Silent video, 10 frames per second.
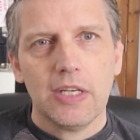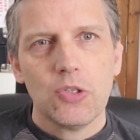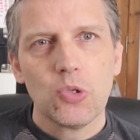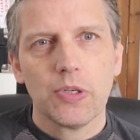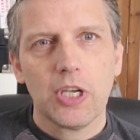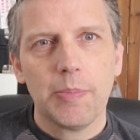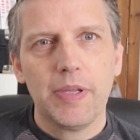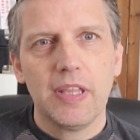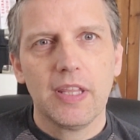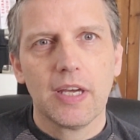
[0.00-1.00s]
So, it could
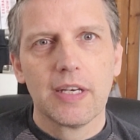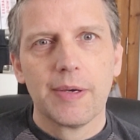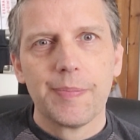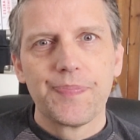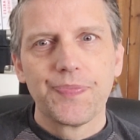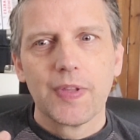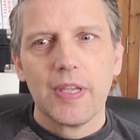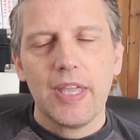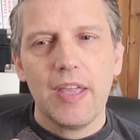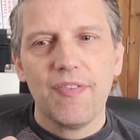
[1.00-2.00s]
be that
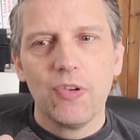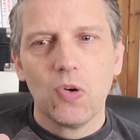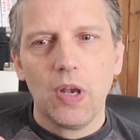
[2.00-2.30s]
if you're